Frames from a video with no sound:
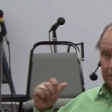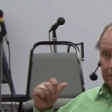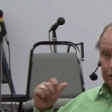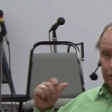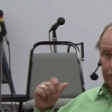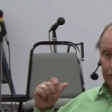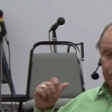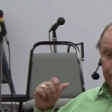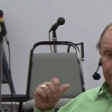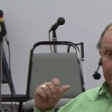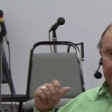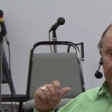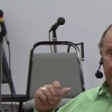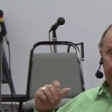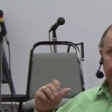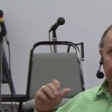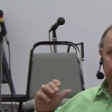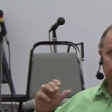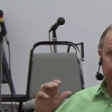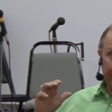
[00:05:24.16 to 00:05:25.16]
You, you
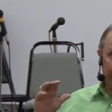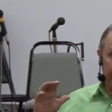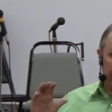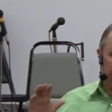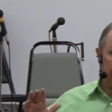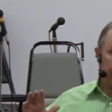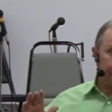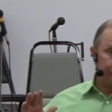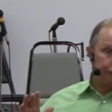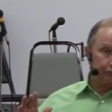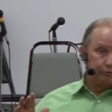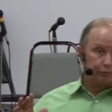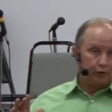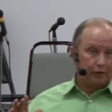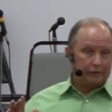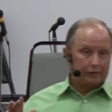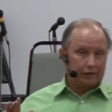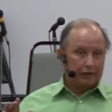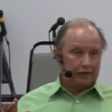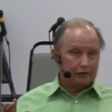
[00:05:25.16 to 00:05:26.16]
can't back off from
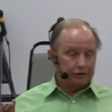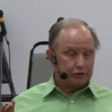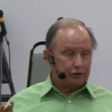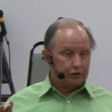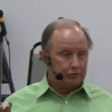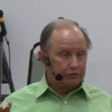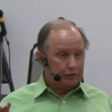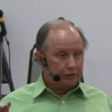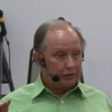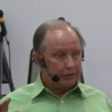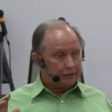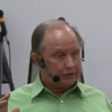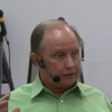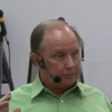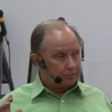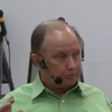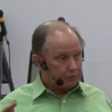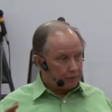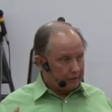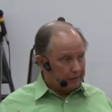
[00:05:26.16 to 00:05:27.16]
what God's doing. you got to
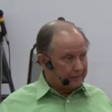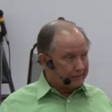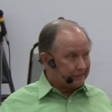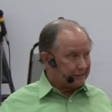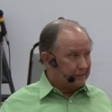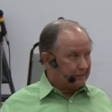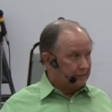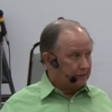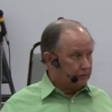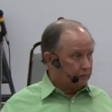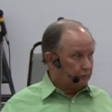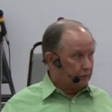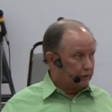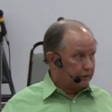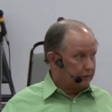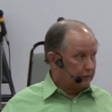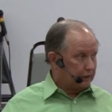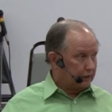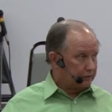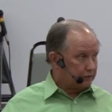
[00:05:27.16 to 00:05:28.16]
press in to
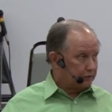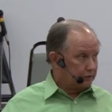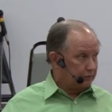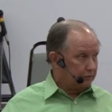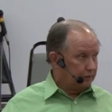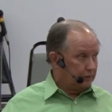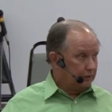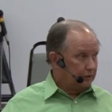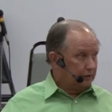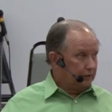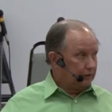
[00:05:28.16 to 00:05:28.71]
what God's doing.